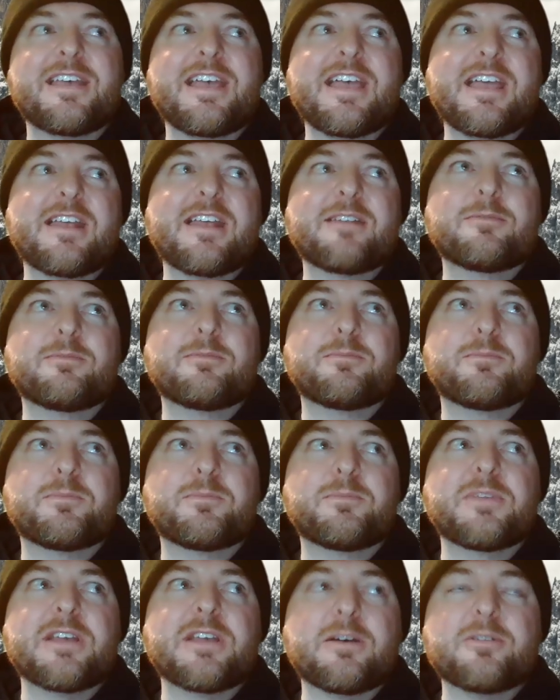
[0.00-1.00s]
and
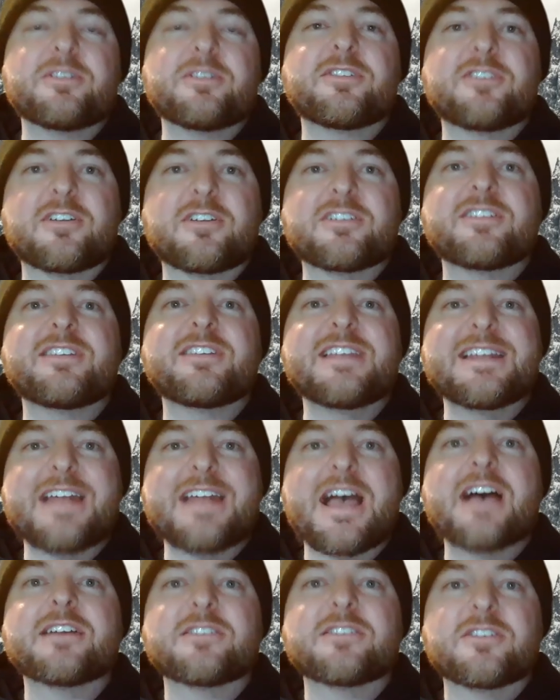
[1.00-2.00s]
be able to start to see it
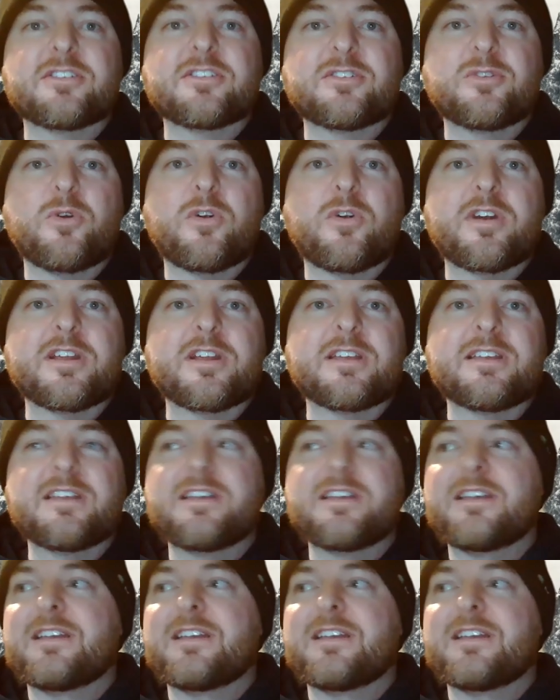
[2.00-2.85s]
as a story.